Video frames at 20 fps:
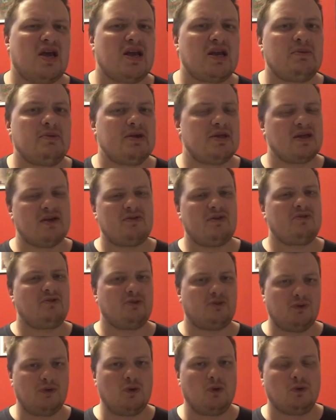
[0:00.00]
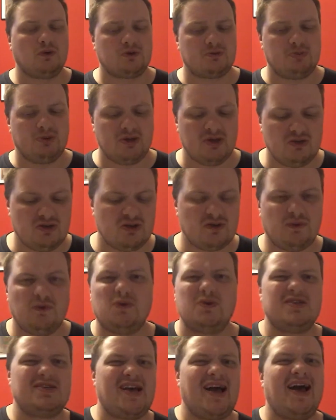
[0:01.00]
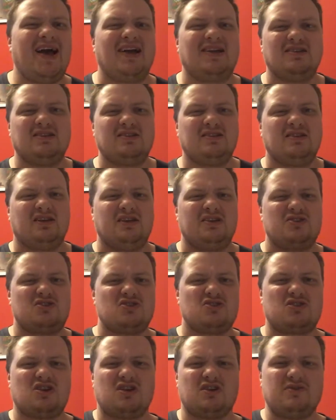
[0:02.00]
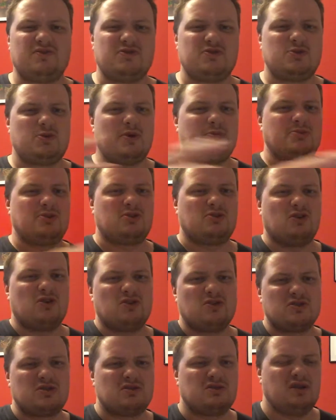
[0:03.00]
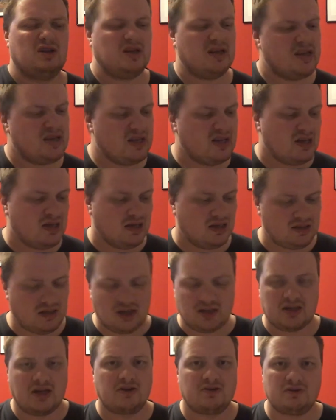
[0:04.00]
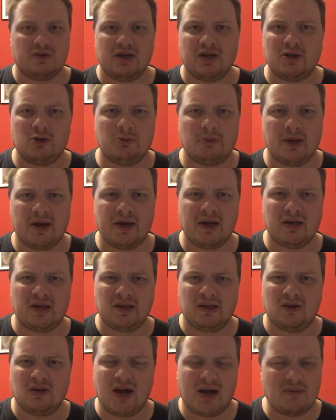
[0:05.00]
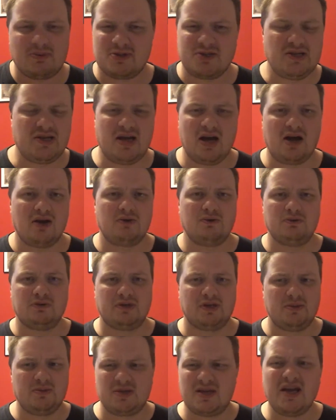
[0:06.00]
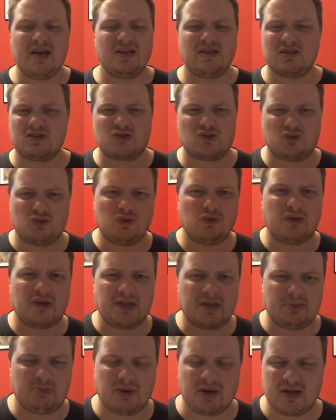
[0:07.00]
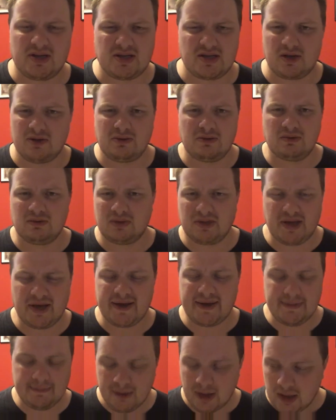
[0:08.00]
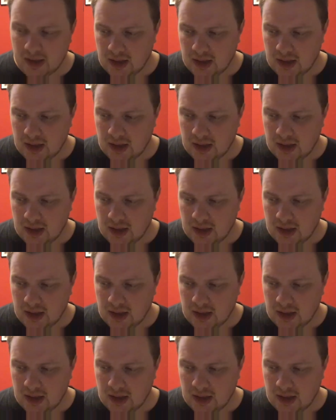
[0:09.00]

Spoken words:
enemy they've ever fought, but you just fought his hand and it just kind of swept across, and he ducked under it a little bit and got absolutely owned. He was getting destroyed by his own game,